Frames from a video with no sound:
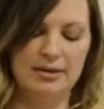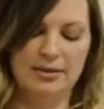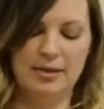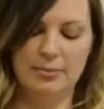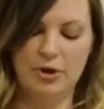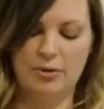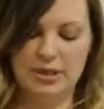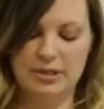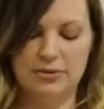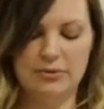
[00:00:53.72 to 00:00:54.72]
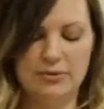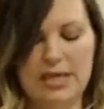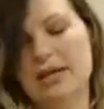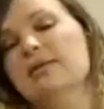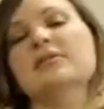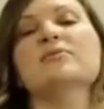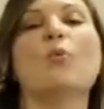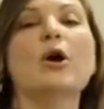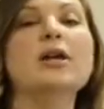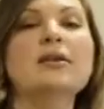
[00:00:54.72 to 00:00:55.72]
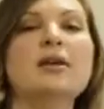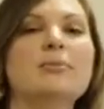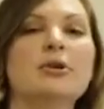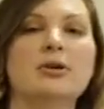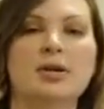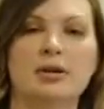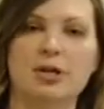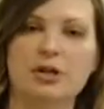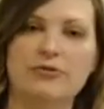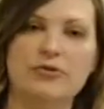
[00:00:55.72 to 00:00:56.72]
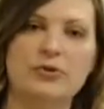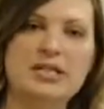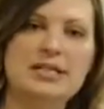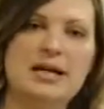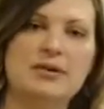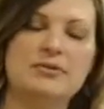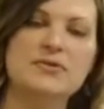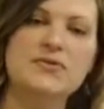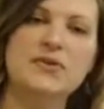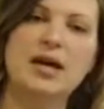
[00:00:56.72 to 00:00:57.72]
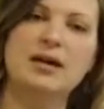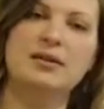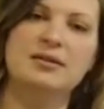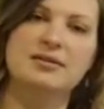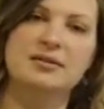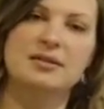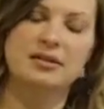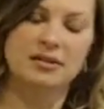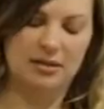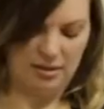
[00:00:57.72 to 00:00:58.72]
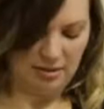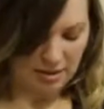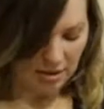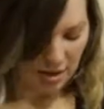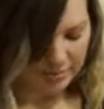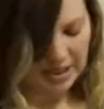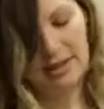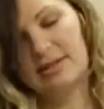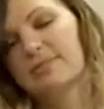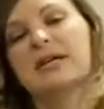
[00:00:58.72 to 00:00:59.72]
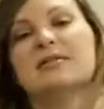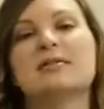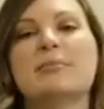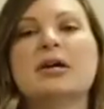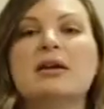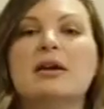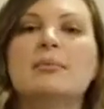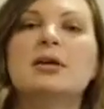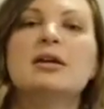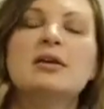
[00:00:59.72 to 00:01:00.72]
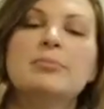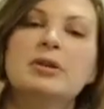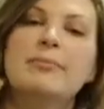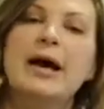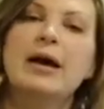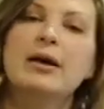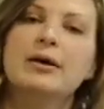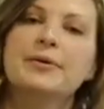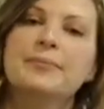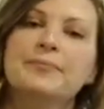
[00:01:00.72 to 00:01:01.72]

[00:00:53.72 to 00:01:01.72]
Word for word: is I'm going to take this warning label and I'm going to fold it down so that it's up against my stomach and I'm going to clip in the back.